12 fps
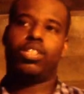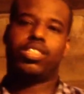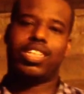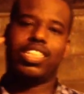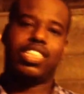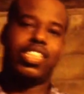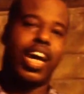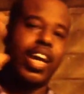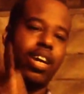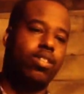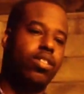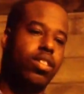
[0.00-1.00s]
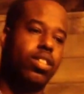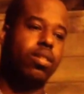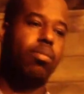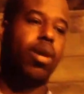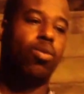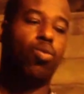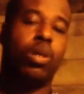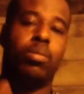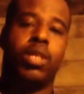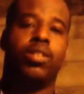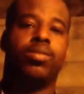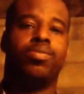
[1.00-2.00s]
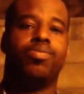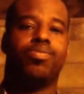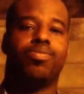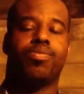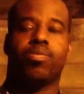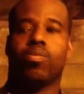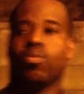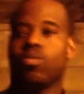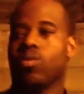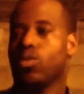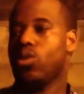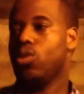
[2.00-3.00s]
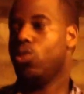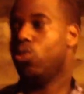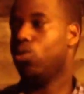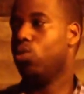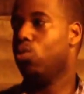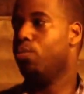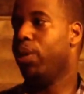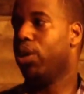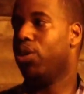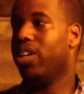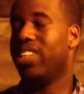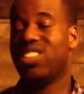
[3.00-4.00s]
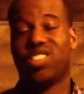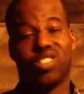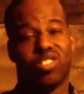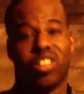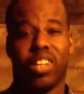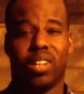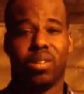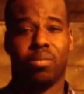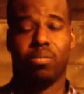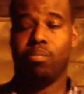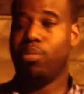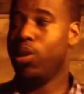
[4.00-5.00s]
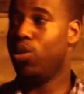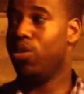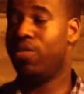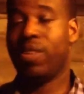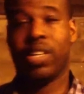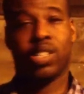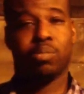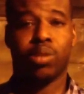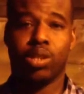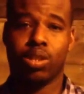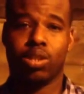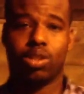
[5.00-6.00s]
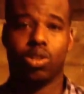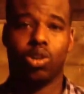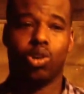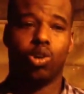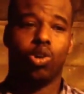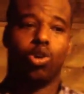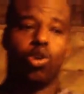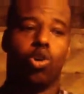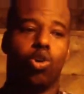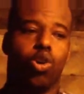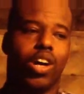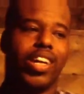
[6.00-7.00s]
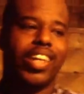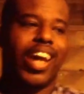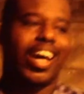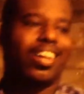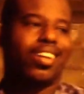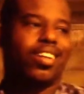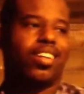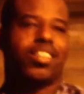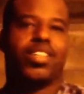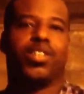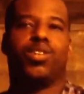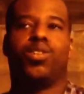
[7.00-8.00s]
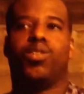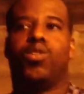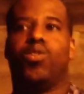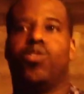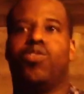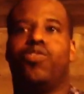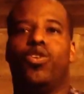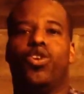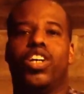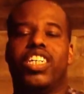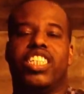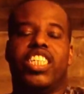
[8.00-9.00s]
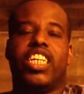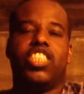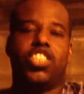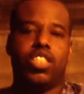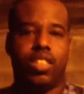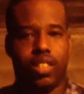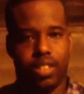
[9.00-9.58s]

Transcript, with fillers: to say shout out to my women who be on Instagram, be on Facebook, who are not looking for attention,